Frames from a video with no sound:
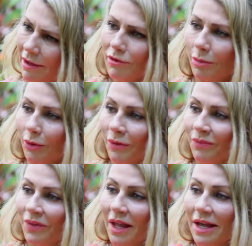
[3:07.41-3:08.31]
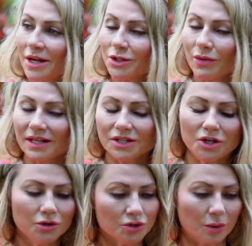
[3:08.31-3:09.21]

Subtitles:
lovable. So that's a huge